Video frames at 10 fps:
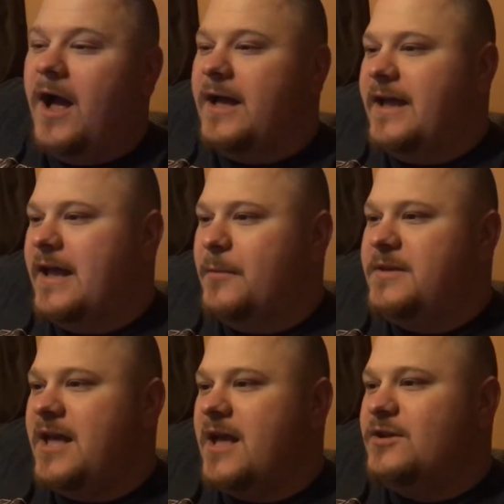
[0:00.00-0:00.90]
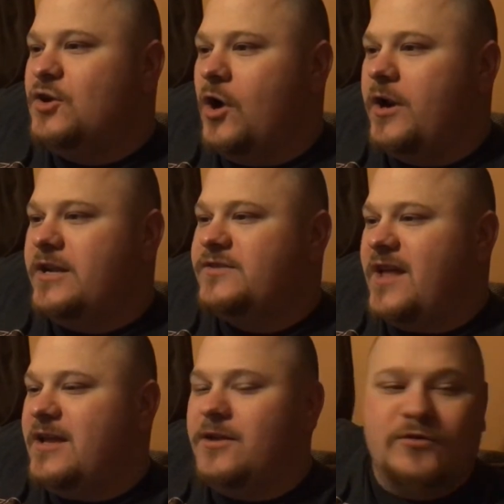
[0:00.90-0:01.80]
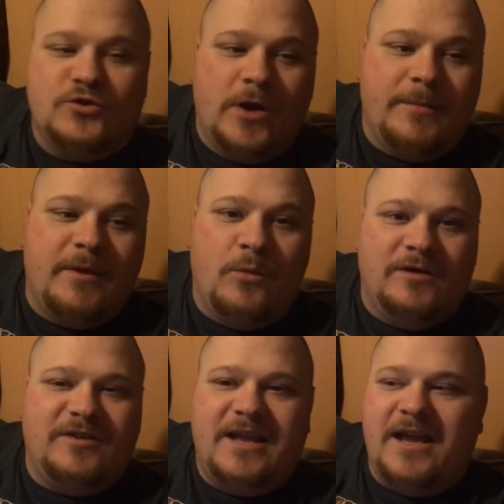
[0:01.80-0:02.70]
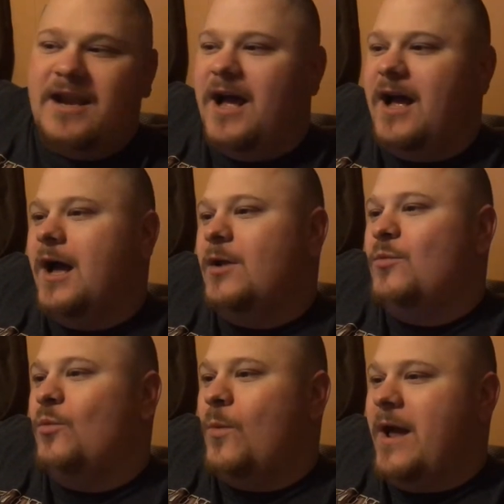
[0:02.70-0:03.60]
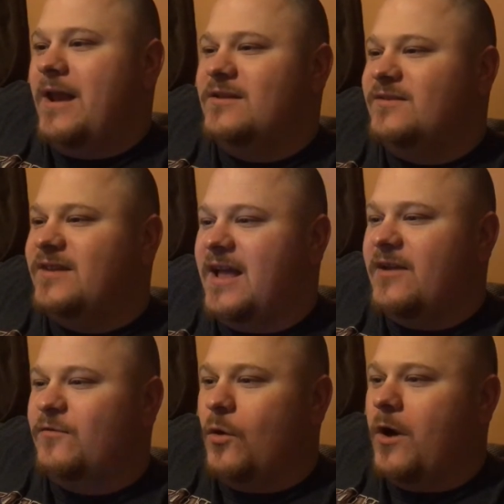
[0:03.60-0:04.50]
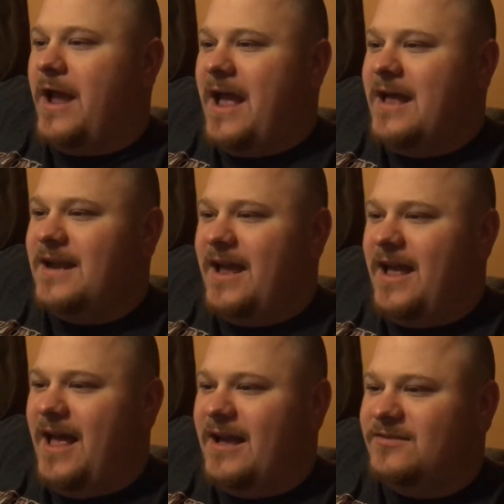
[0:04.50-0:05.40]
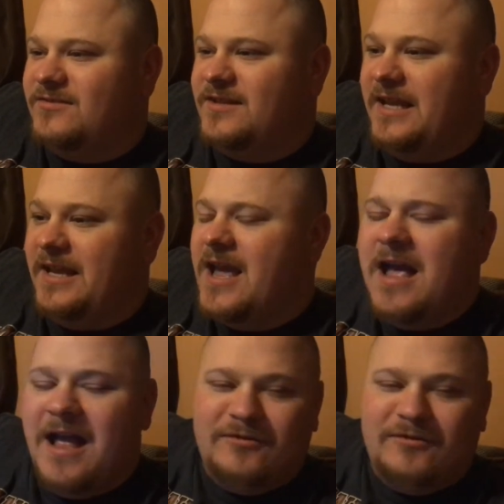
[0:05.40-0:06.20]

I am Ken Carnage. Thank you for joining me once again on Wednesday for NXT,